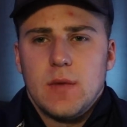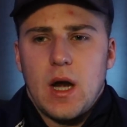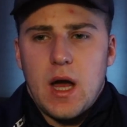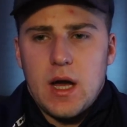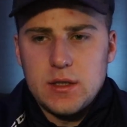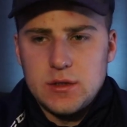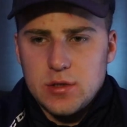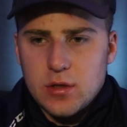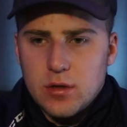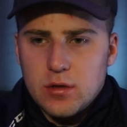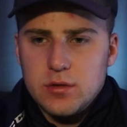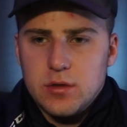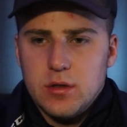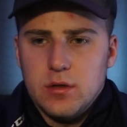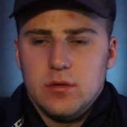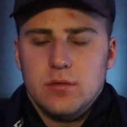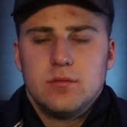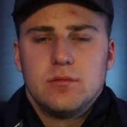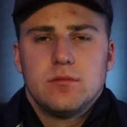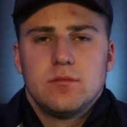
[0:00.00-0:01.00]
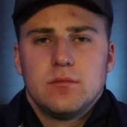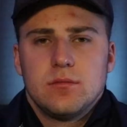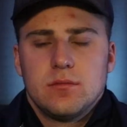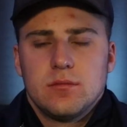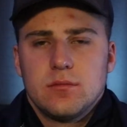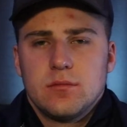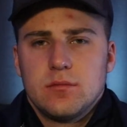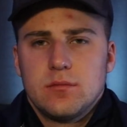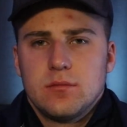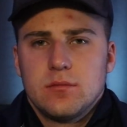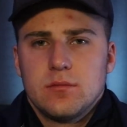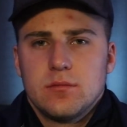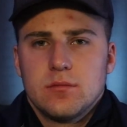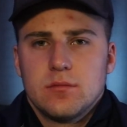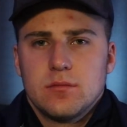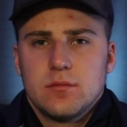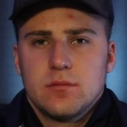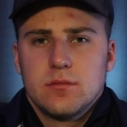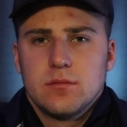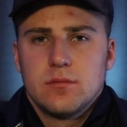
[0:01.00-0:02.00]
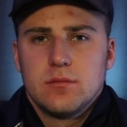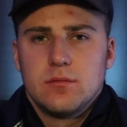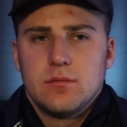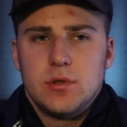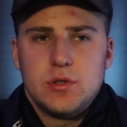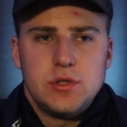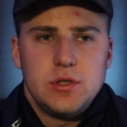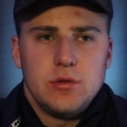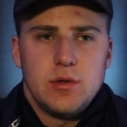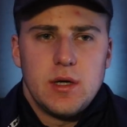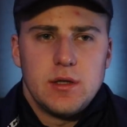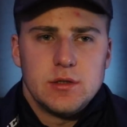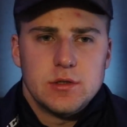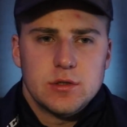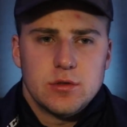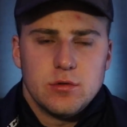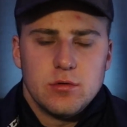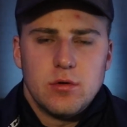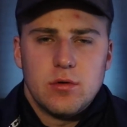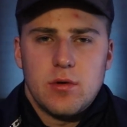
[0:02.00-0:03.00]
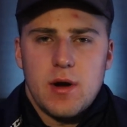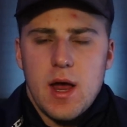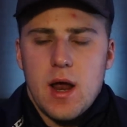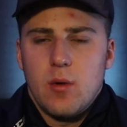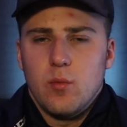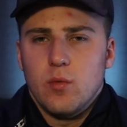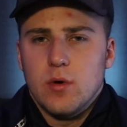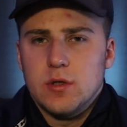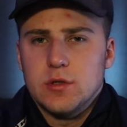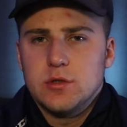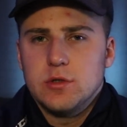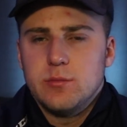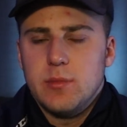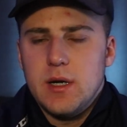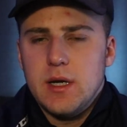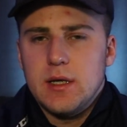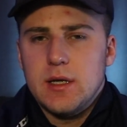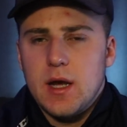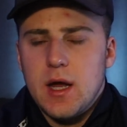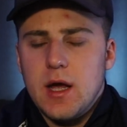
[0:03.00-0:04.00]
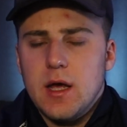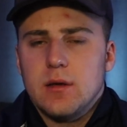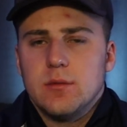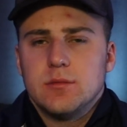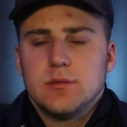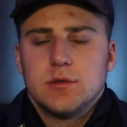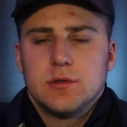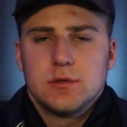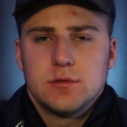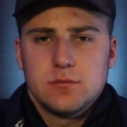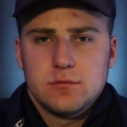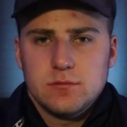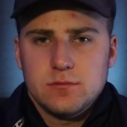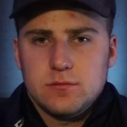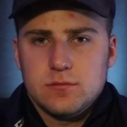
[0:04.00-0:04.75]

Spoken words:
I told you. But you had to screw around one too many times.